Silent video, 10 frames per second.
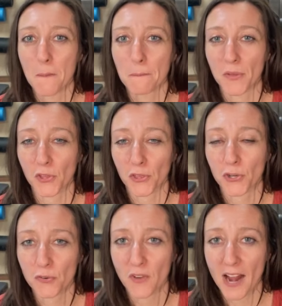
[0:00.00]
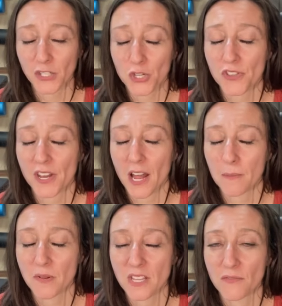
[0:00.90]
but the third factor that I
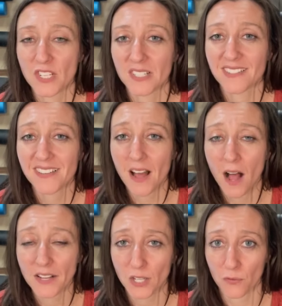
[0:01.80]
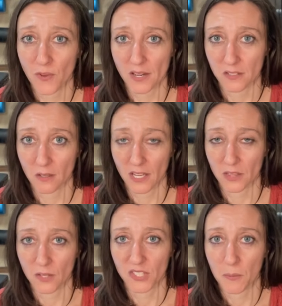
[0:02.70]
believe does not affect the
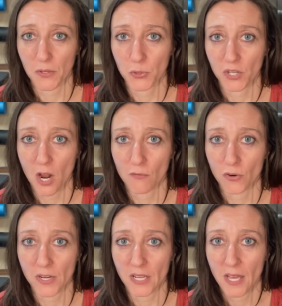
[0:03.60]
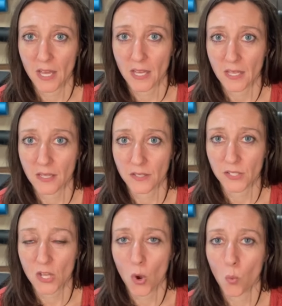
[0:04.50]
length of someone's recovery
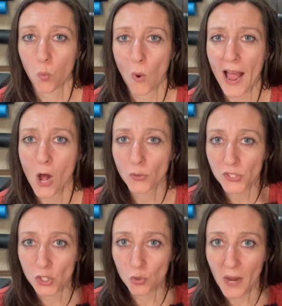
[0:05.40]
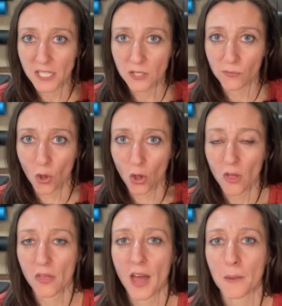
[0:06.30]
is how
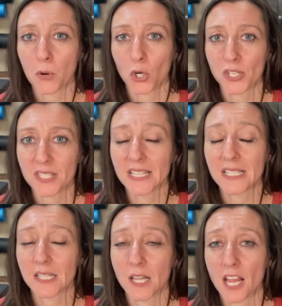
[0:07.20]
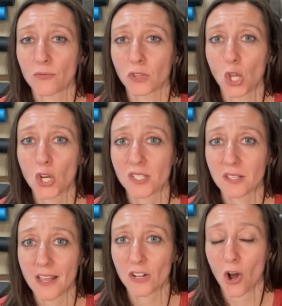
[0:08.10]
stressful that person's life looks
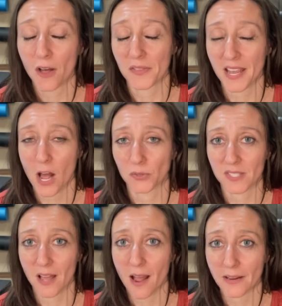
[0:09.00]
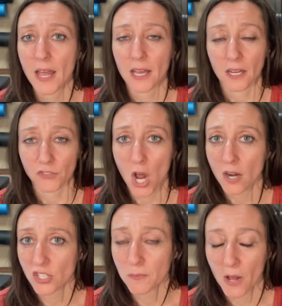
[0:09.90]
like on the outside. And I've
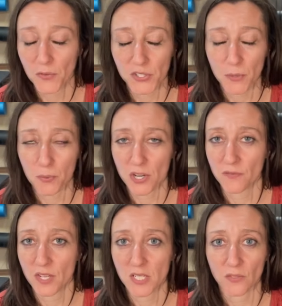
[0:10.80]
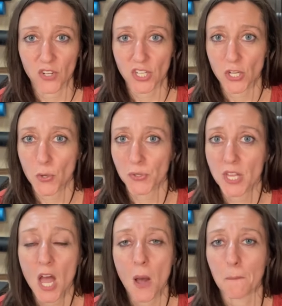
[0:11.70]
talked about this in previous videos,
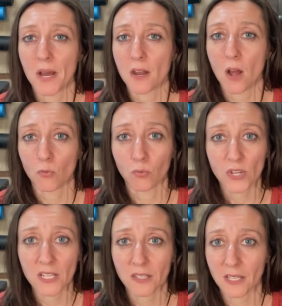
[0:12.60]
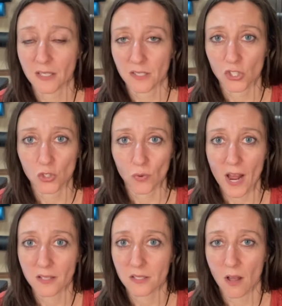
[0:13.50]
but really
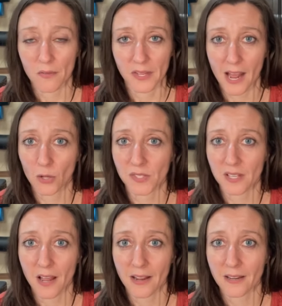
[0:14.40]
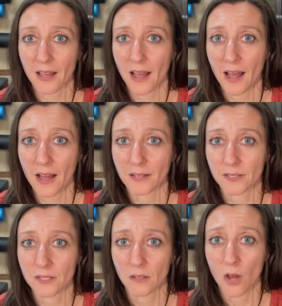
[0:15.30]
stress on the outside
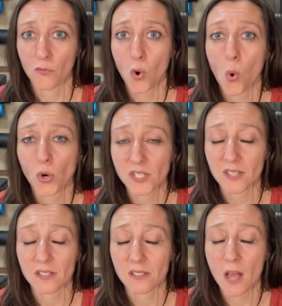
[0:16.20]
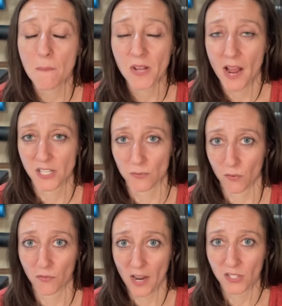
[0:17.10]
has, of course, some kind of
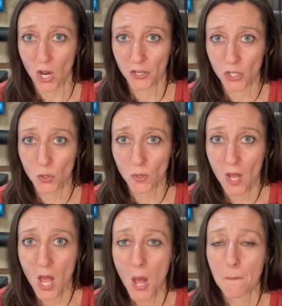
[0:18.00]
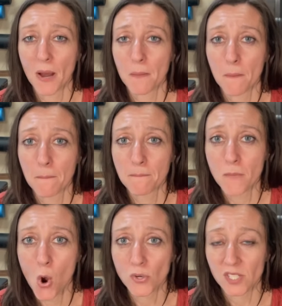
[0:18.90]
effect on you, but
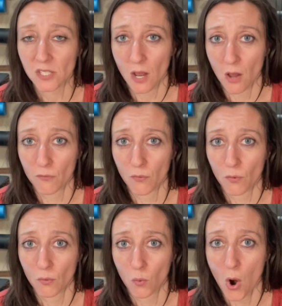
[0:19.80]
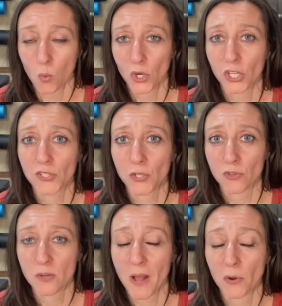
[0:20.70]
most of what we're
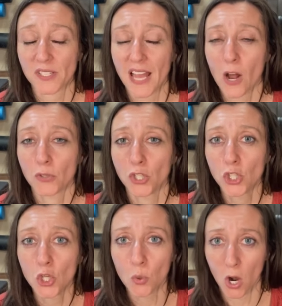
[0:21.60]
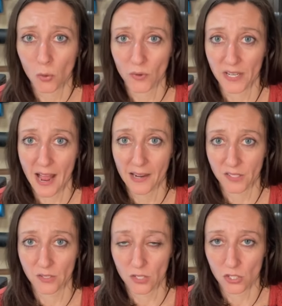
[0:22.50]
concerned about is how you are
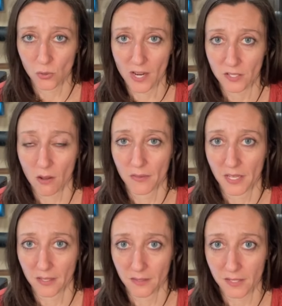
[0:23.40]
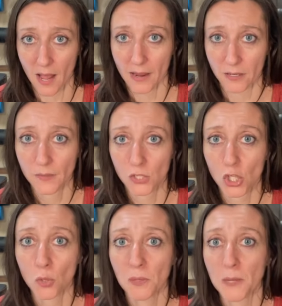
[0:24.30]
reacting to stress on the inside.
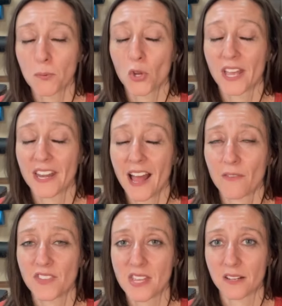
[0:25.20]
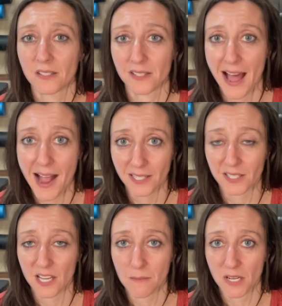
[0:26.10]
Two people can have the exact
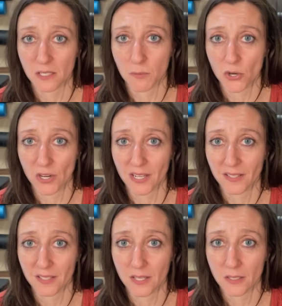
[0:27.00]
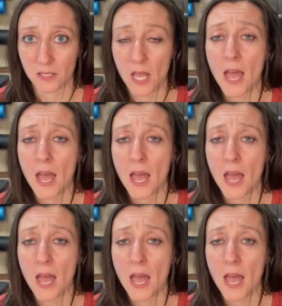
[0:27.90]
same experiences